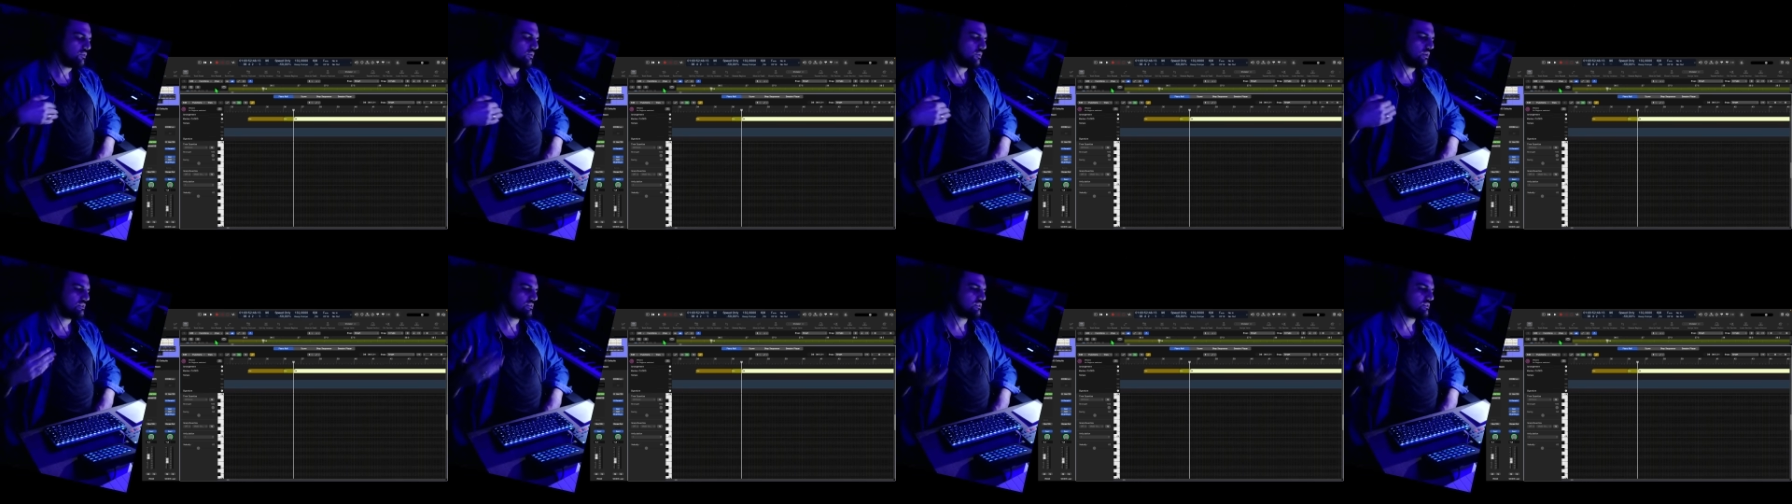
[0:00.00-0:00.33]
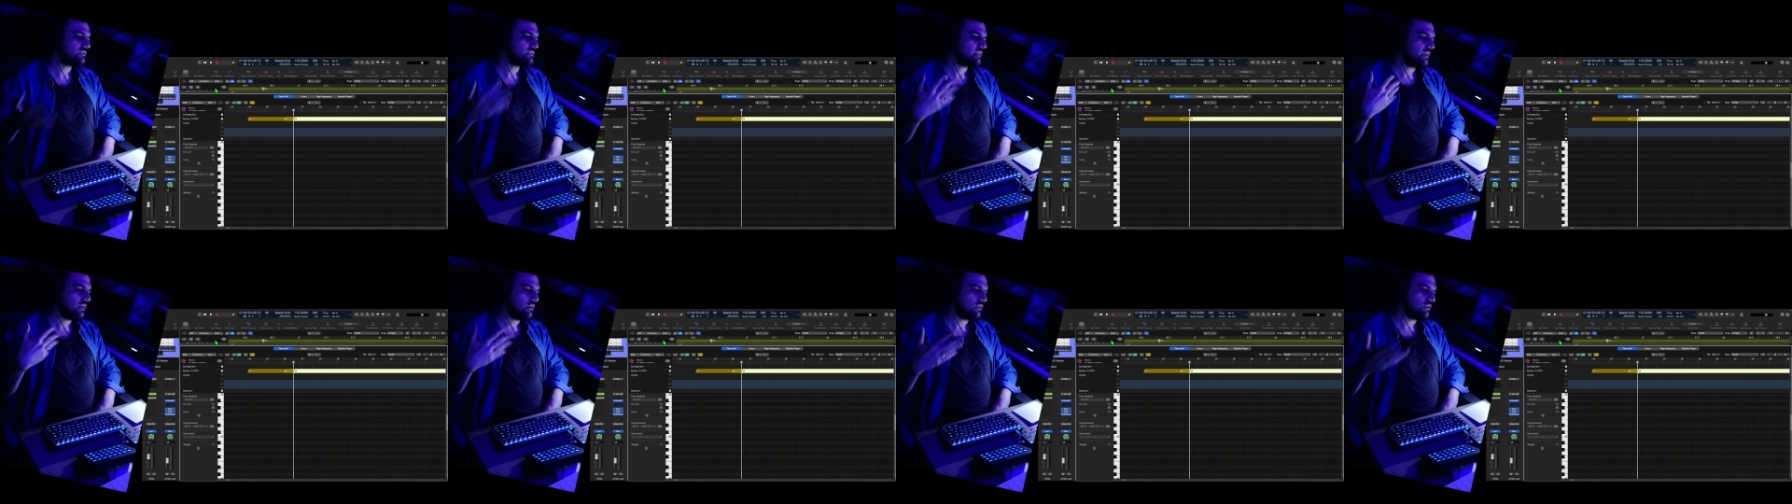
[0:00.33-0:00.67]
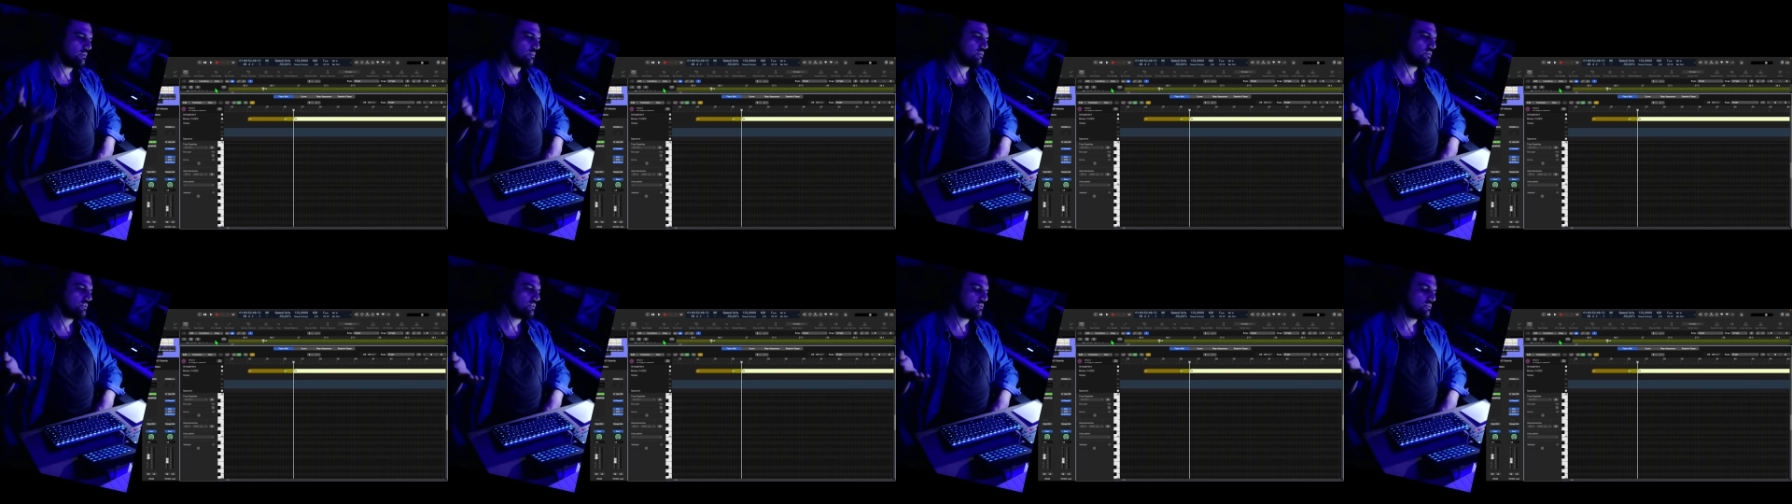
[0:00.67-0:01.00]
to sell your
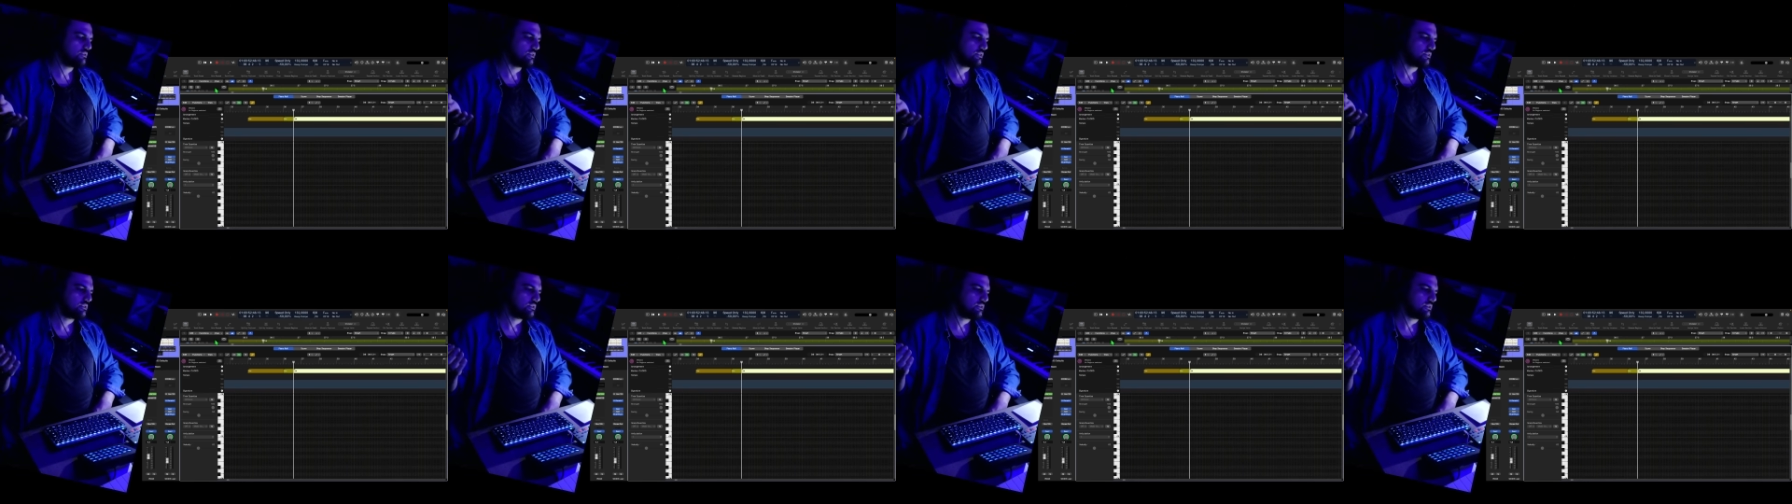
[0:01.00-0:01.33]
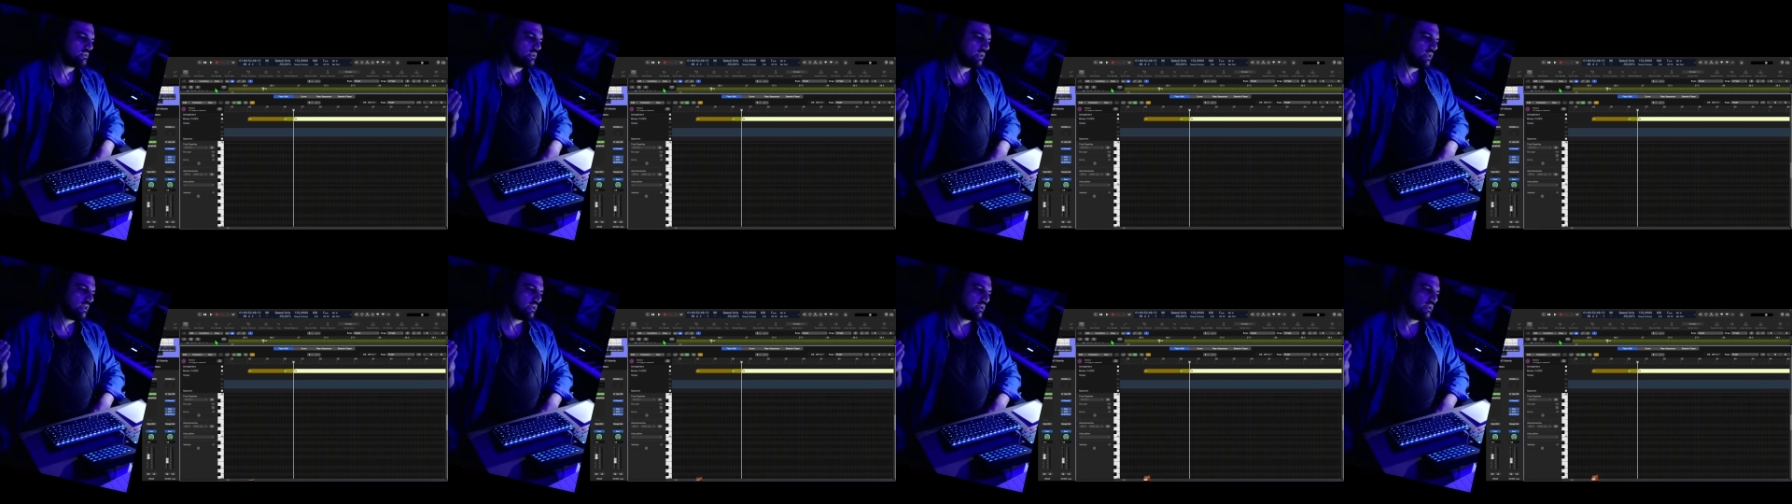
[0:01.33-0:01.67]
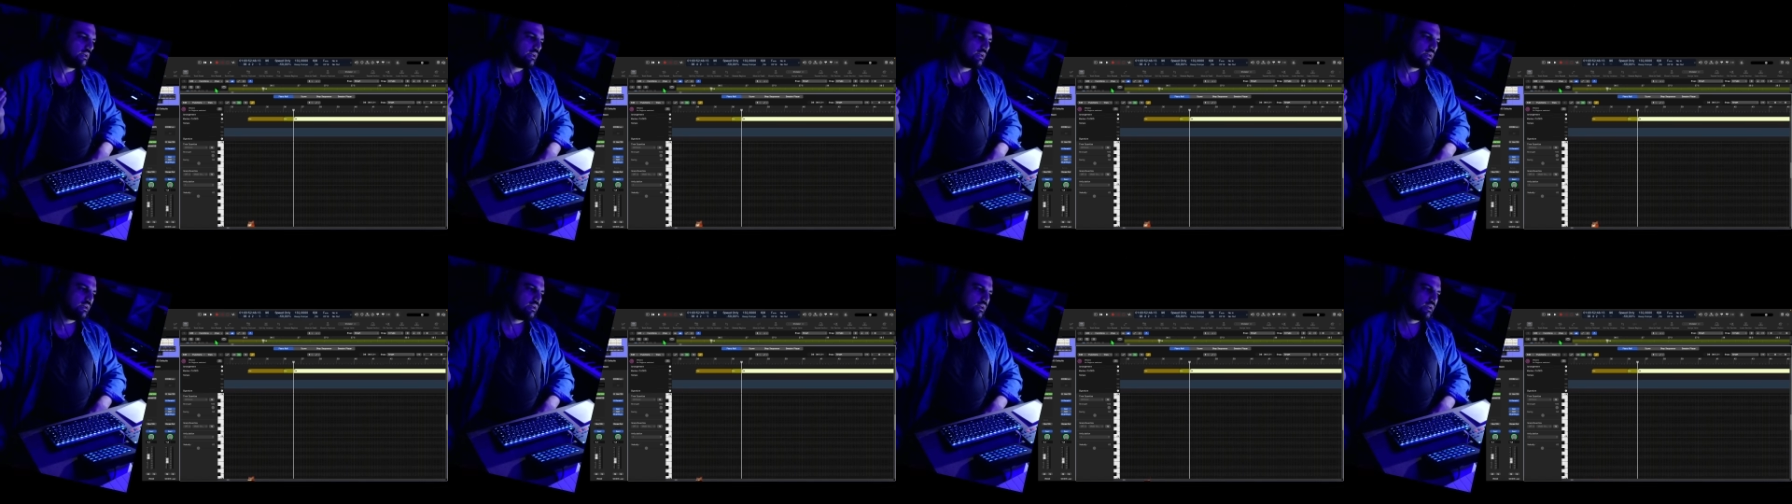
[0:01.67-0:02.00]
product,
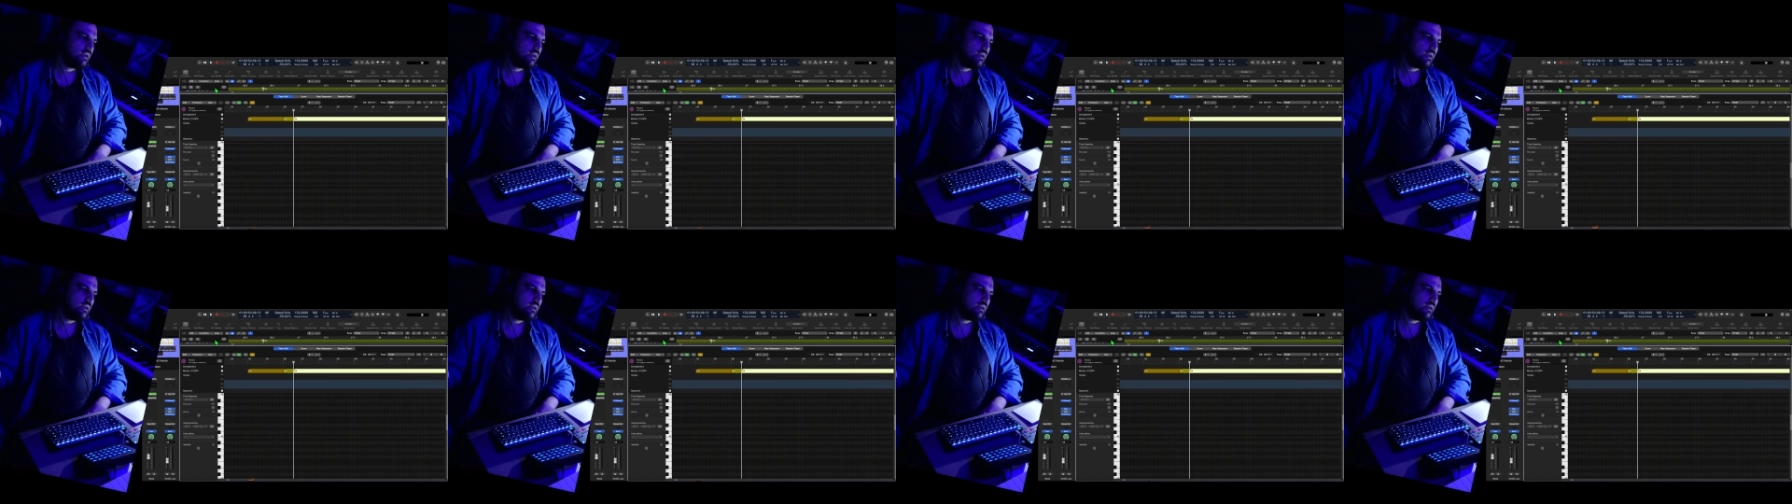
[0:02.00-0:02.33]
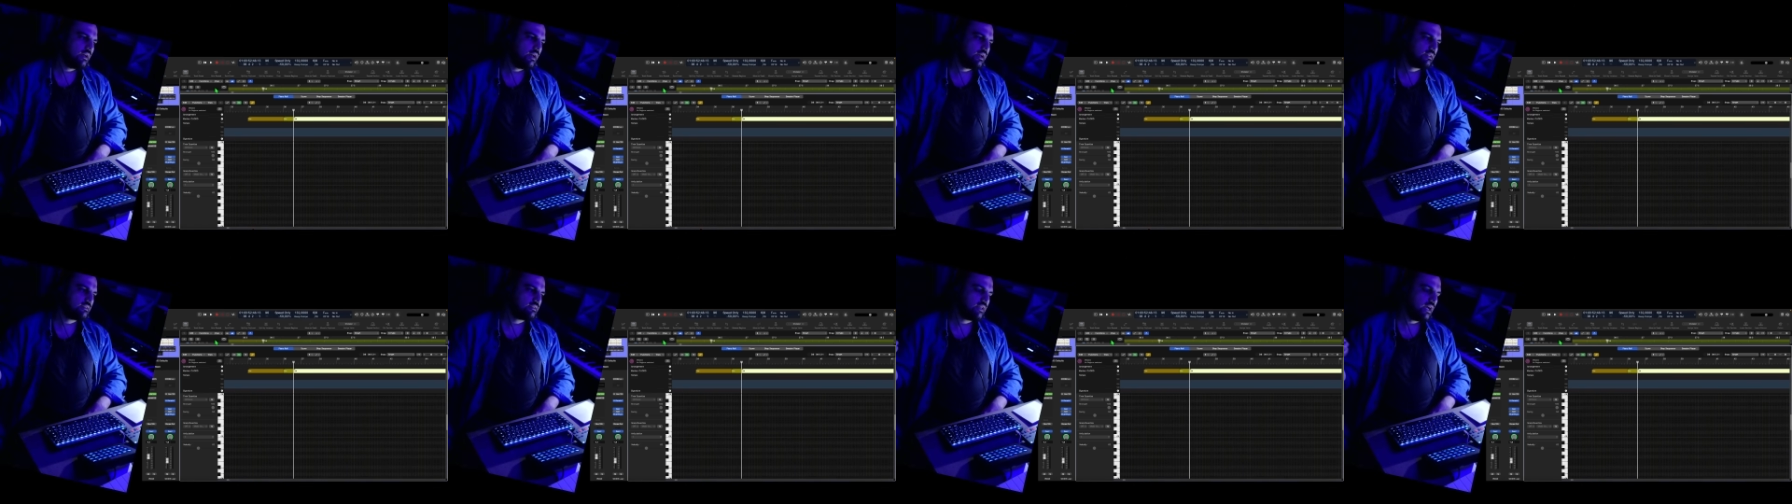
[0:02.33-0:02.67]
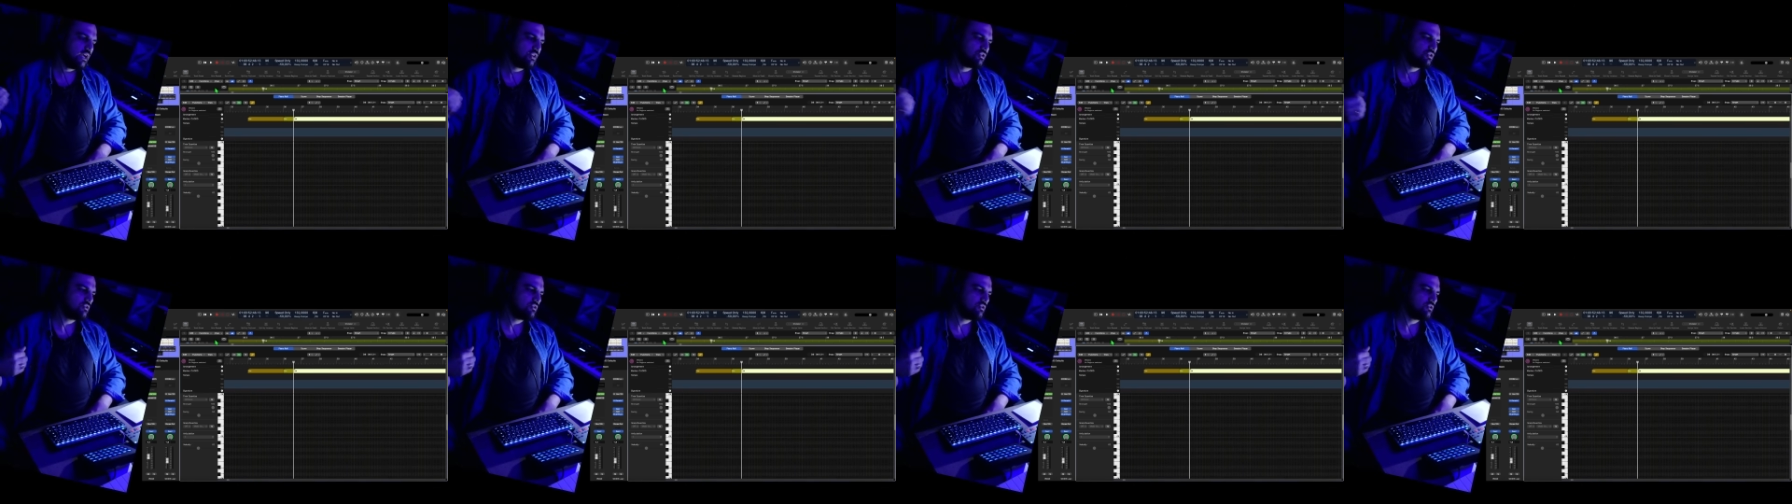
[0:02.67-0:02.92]
attaching